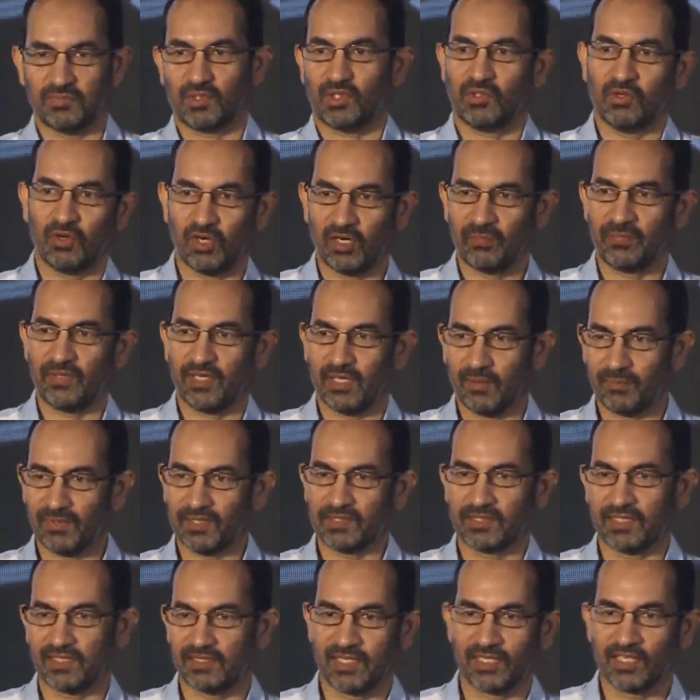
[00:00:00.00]
called me up
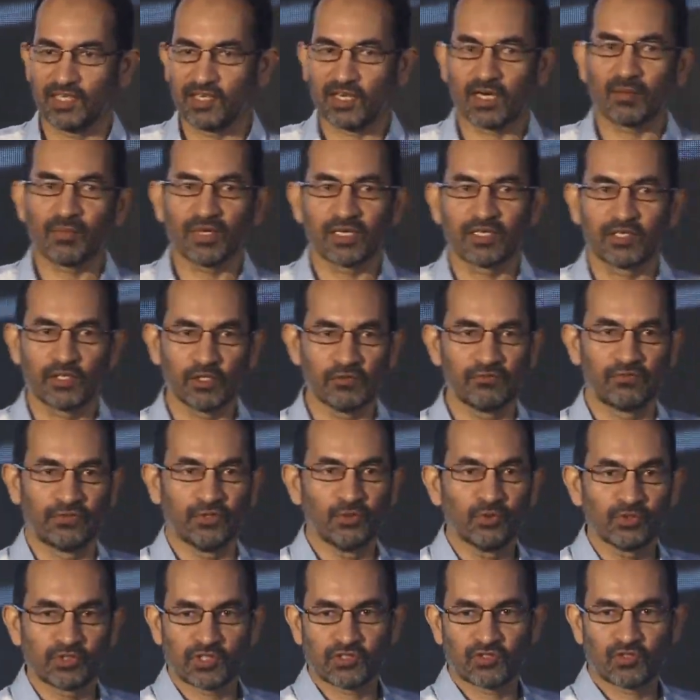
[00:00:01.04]
and said they're a little bit
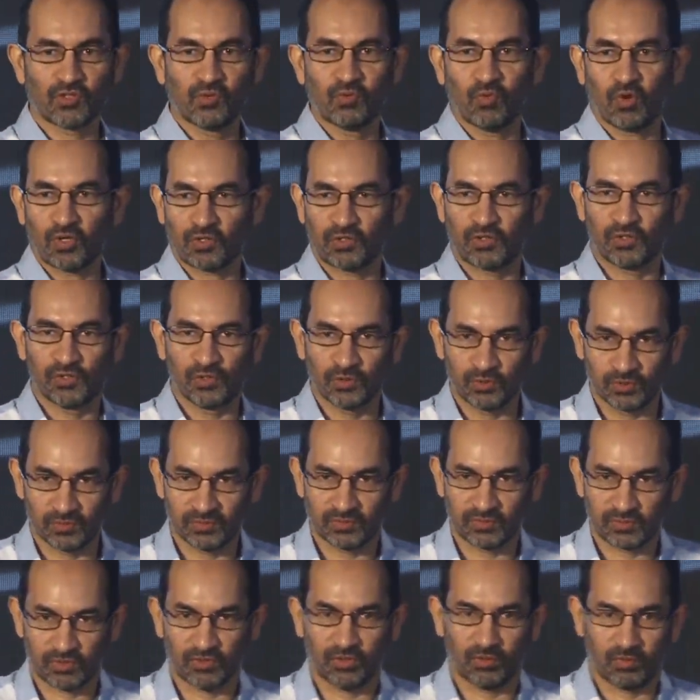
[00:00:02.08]
confused as to what to do.
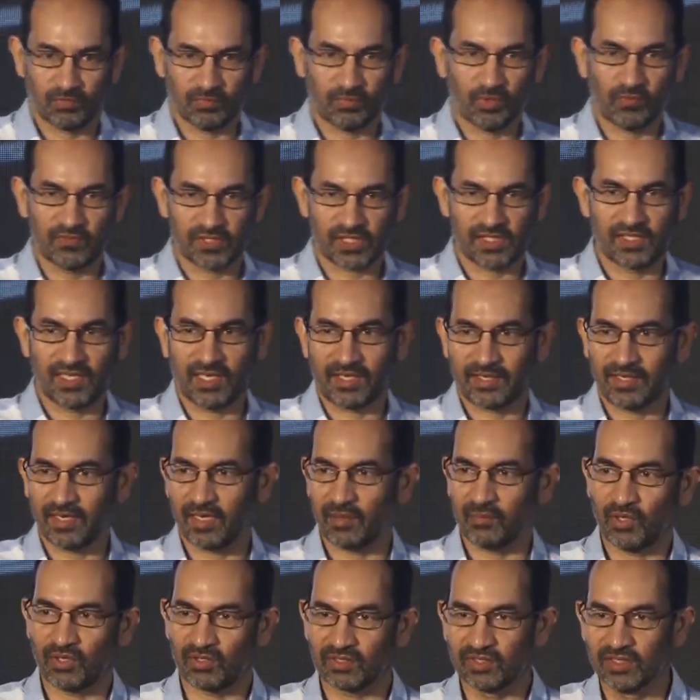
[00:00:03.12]
So obviously I get
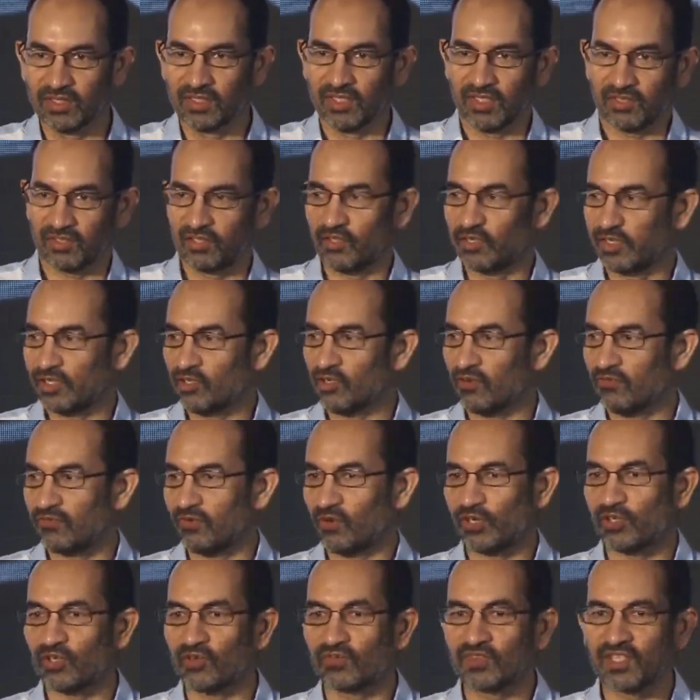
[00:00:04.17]
about 30 or
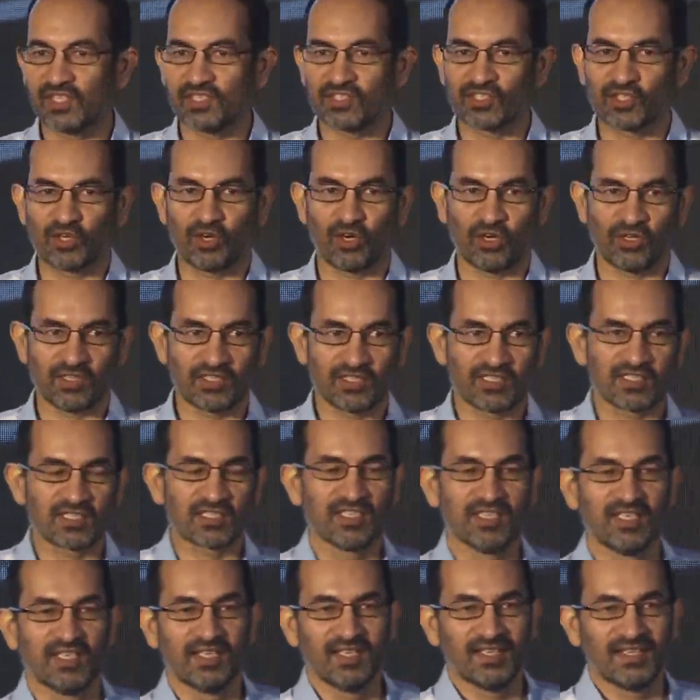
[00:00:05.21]
40 of these calls
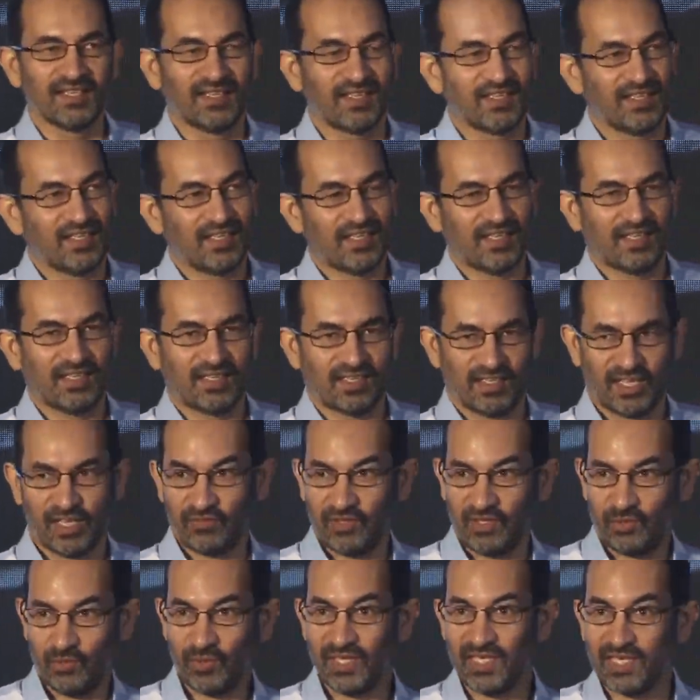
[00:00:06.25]

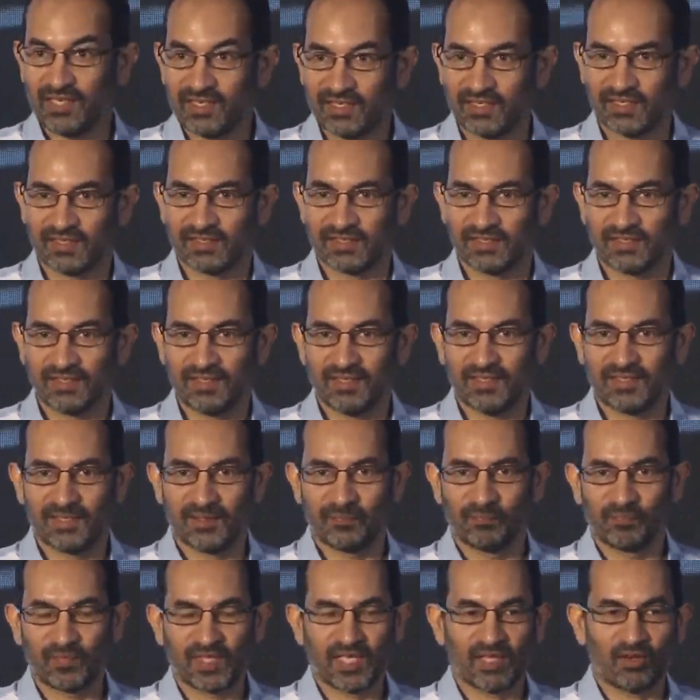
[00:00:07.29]
every week
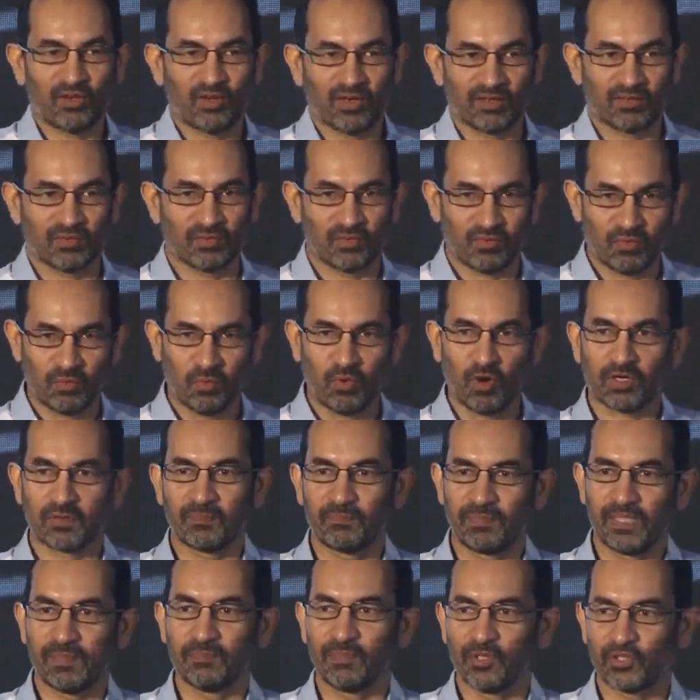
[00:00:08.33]
on
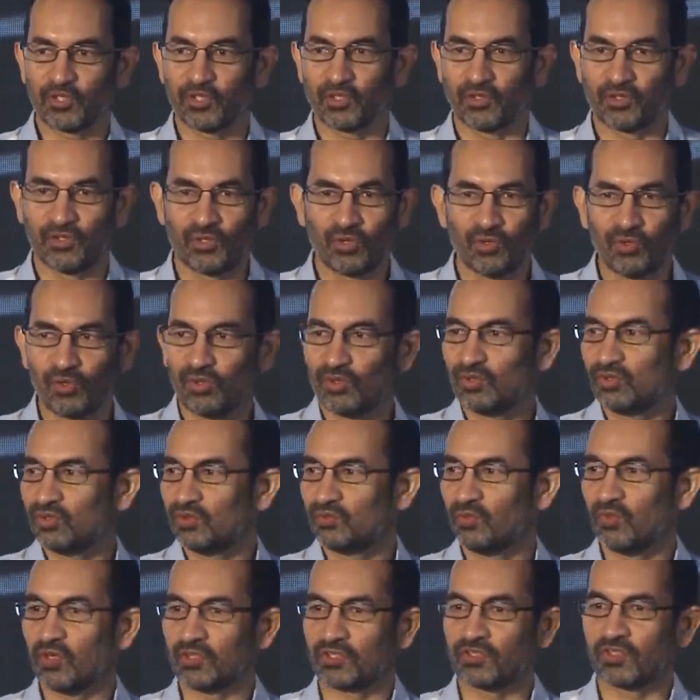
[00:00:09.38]
what people should do,
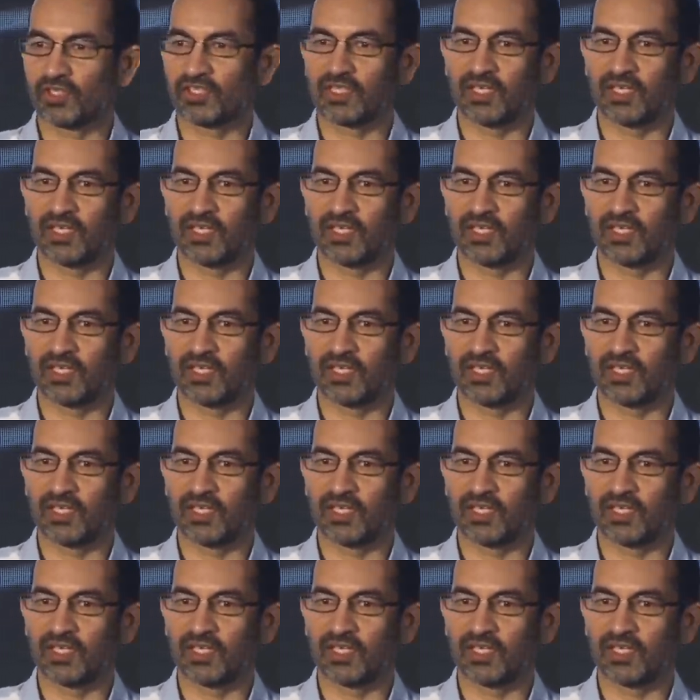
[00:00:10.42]
what should